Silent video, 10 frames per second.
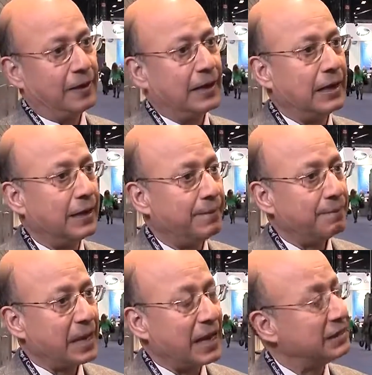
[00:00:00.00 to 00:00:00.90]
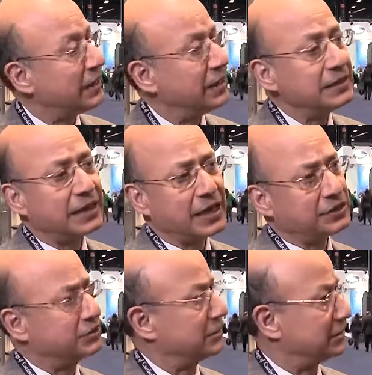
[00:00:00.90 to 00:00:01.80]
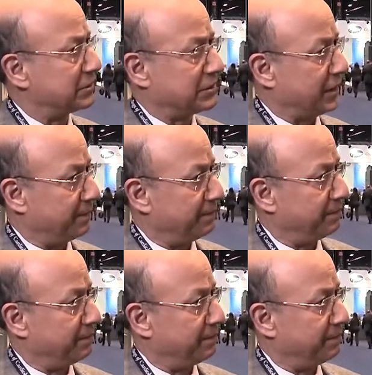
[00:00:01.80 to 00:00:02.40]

And the indications are the same.